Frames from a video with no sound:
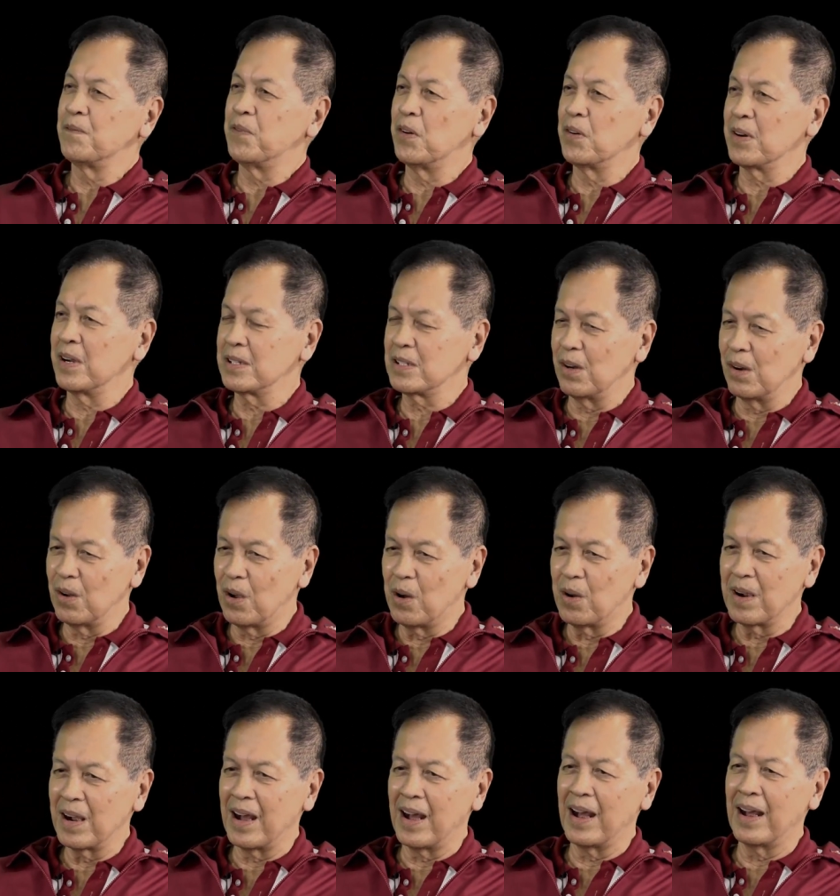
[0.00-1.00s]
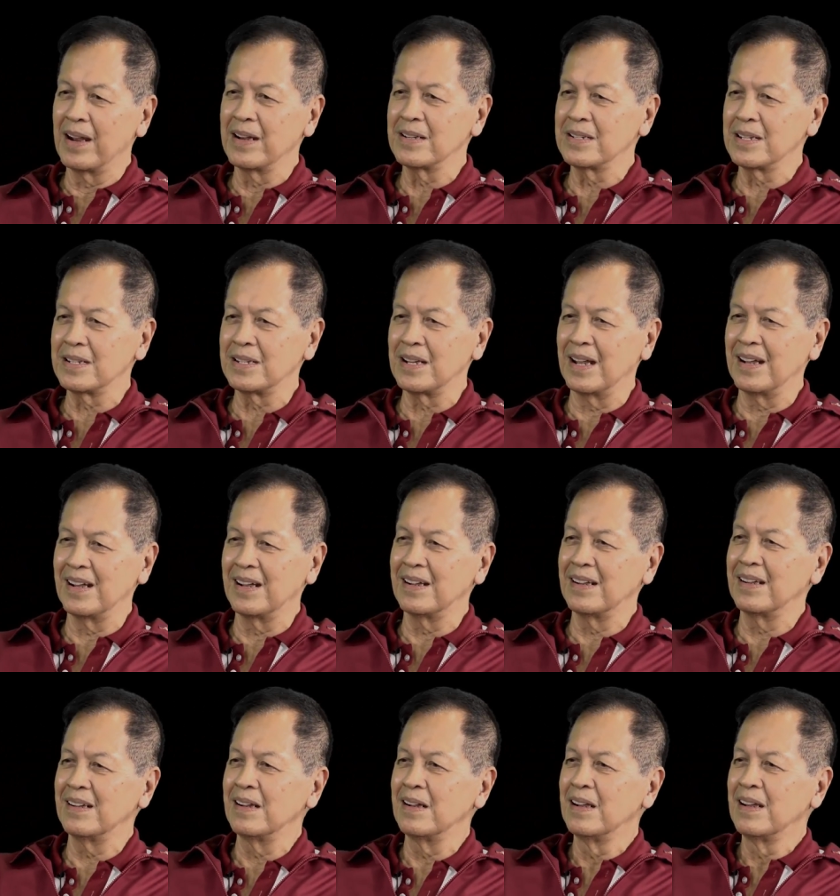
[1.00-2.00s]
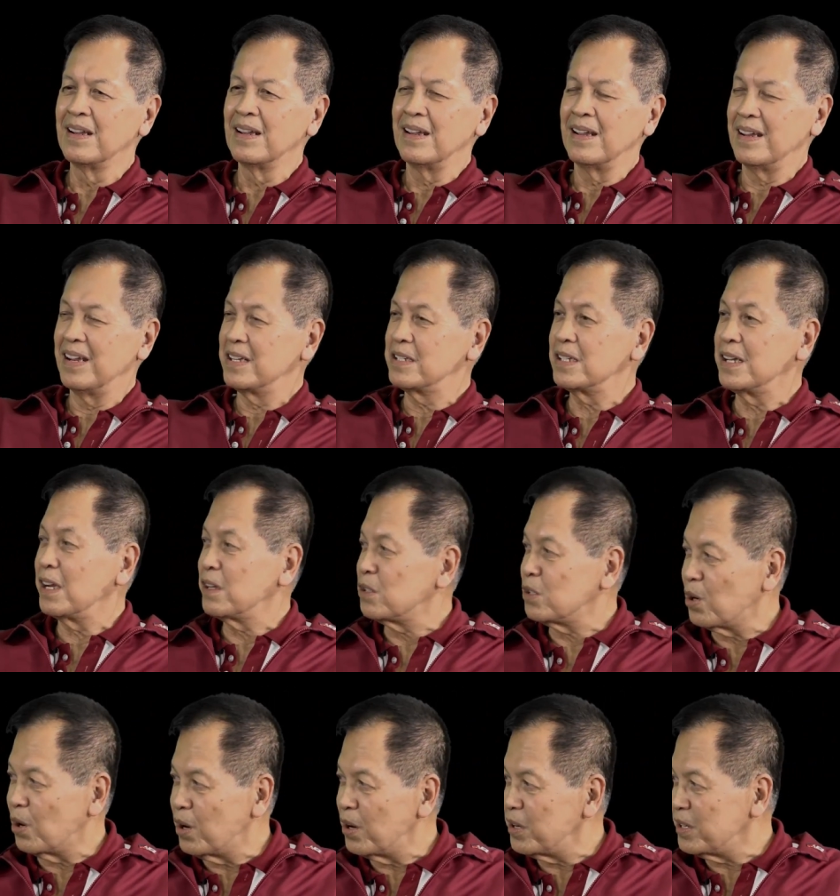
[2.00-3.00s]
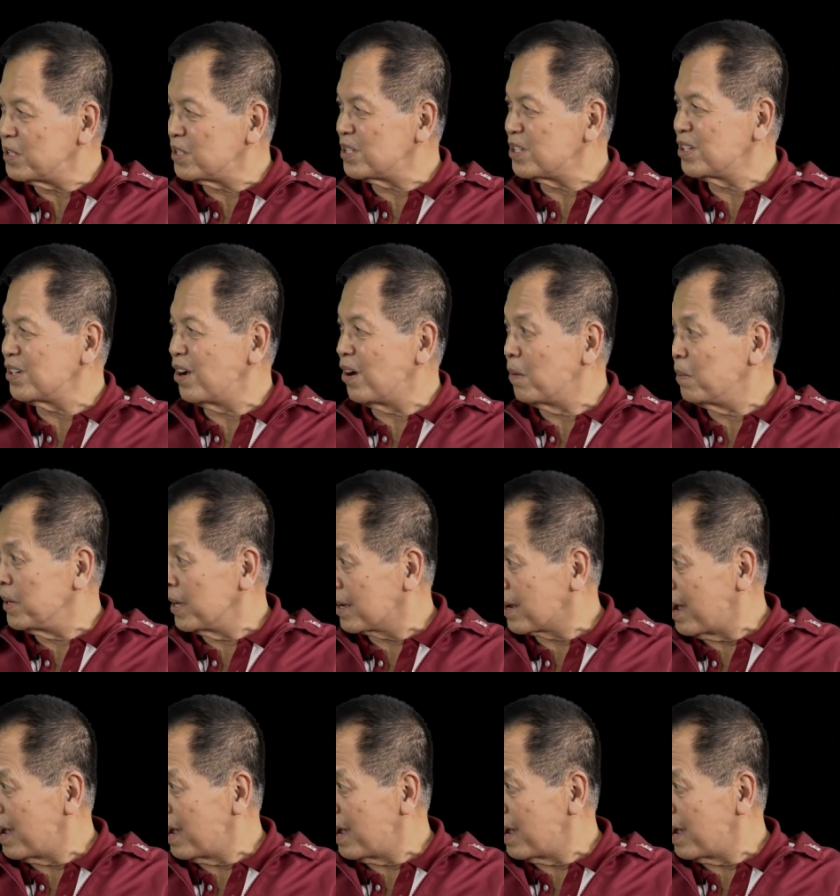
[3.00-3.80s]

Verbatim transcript: for as long as it's the choice of the